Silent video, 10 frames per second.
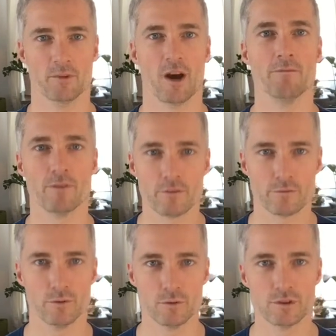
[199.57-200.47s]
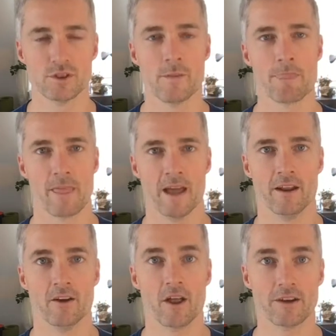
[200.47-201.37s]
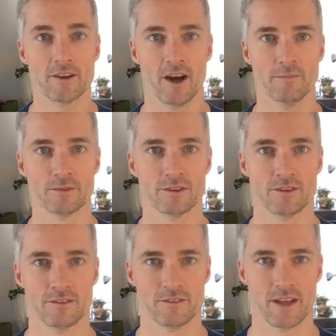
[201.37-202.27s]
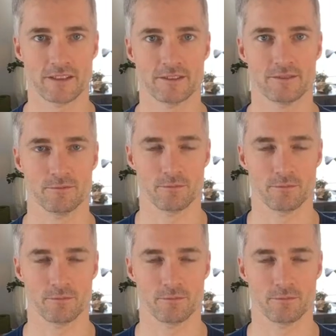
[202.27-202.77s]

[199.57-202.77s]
comfort foods, and a lot of times that's,